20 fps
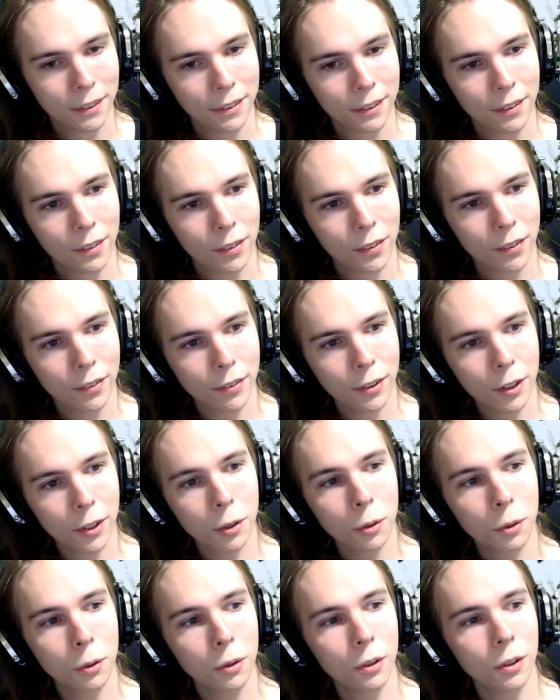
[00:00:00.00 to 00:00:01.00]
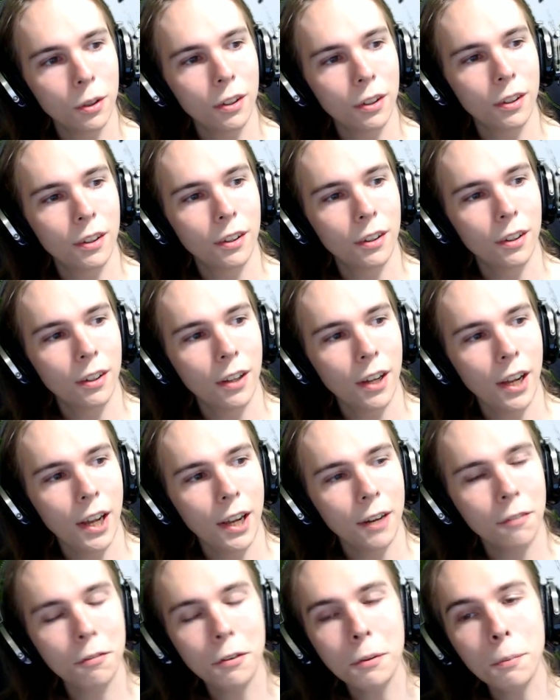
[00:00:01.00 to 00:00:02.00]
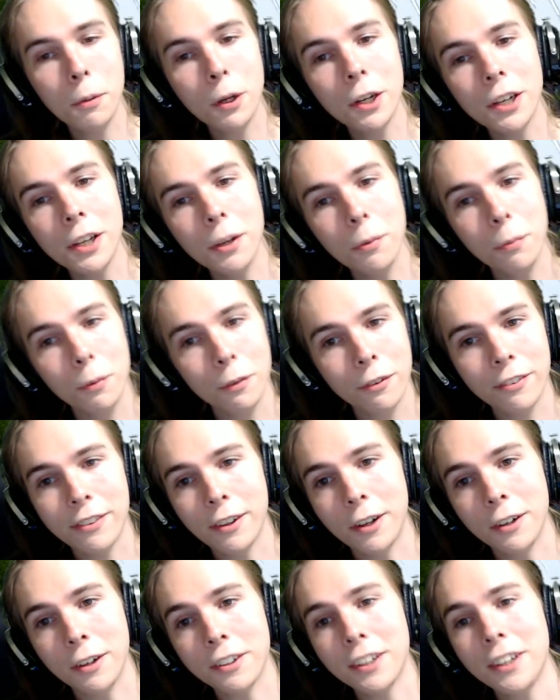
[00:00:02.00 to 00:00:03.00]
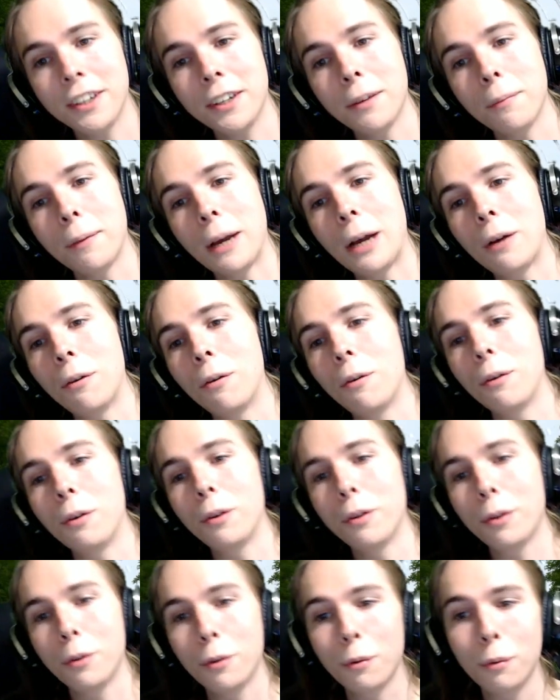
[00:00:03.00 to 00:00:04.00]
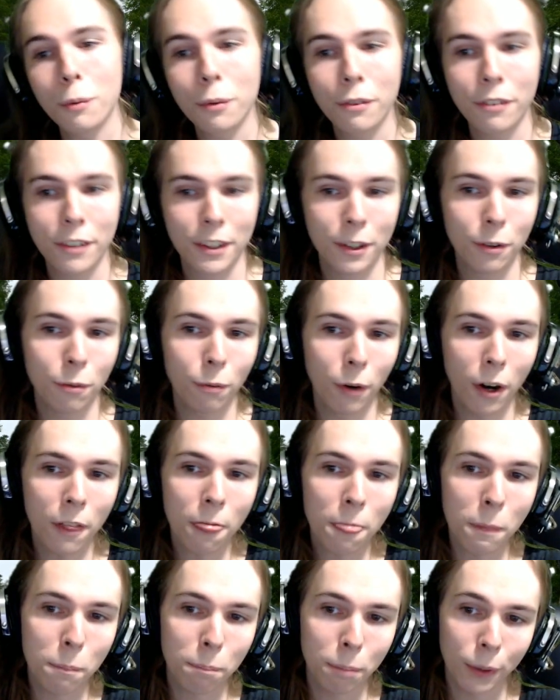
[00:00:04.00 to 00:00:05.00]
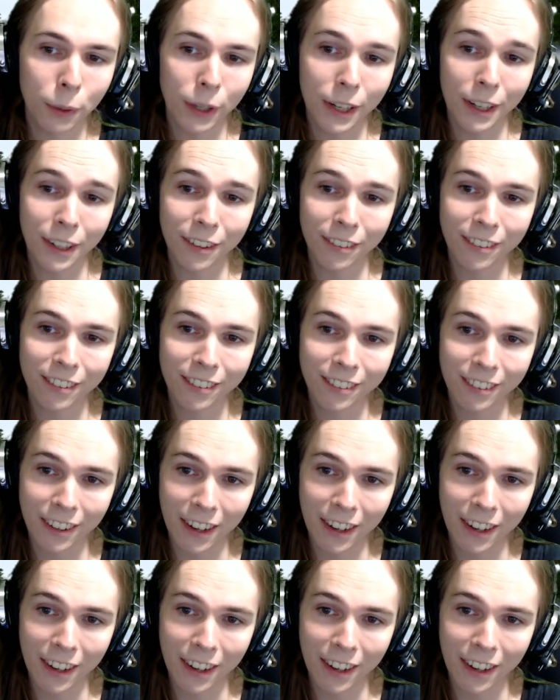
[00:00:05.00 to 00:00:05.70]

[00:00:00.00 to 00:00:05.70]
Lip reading: so everybody was talking about who was gonna run the place